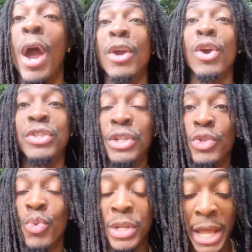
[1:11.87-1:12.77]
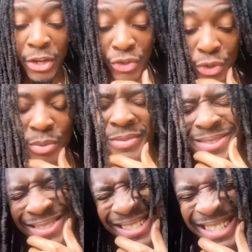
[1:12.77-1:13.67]
Ryan Garcia doing next, you know,
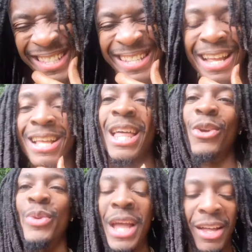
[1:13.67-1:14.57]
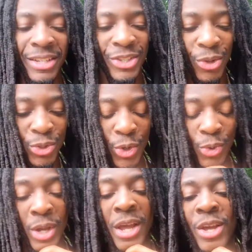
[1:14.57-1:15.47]
like a reality show.
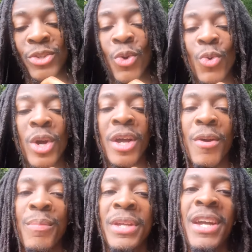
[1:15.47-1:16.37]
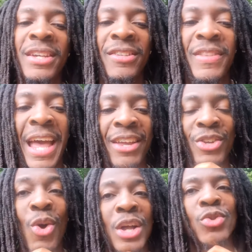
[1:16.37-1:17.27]
So because of that,
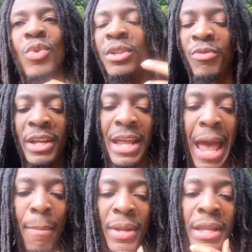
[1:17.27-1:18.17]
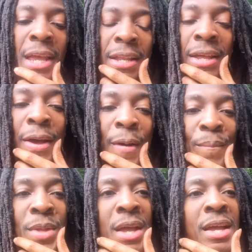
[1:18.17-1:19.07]
you know, I just want the fight to happen
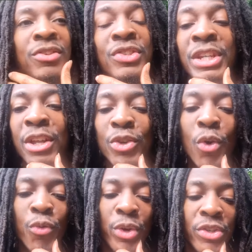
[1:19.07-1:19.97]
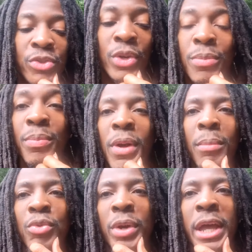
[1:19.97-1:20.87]
and just to get it over with, just so it can
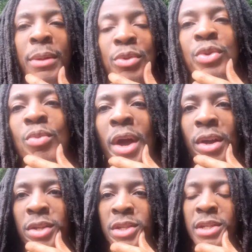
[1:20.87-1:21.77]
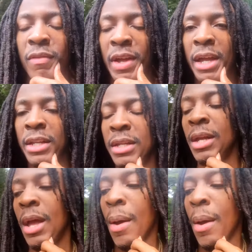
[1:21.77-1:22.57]
come to an end between Ryan Garcia and Devin Haney.